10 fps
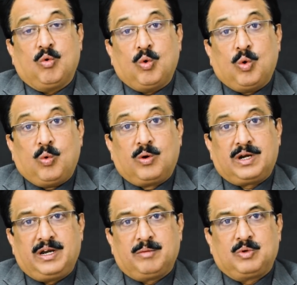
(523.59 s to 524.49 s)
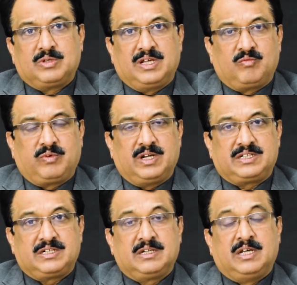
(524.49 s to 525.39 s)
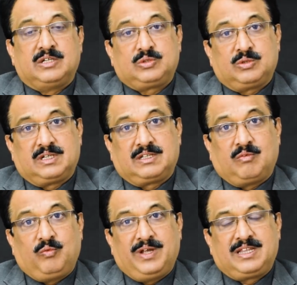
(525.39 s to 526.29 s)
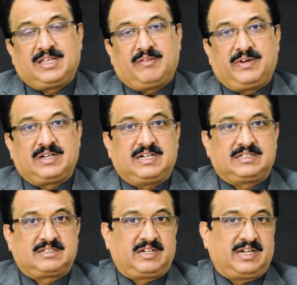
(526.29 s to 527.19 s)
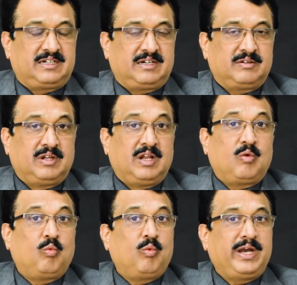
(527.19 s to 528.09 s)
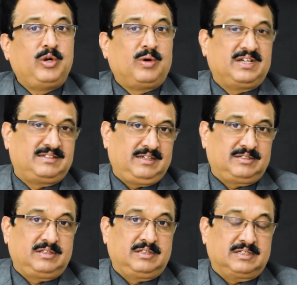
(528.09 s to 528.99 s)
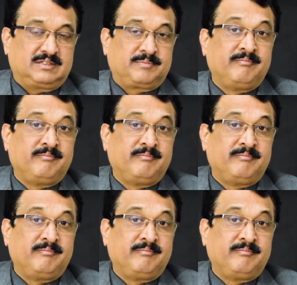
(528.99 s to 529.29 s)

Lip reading: over and above the inflation so that the wealth effect gets created. Why do I say this?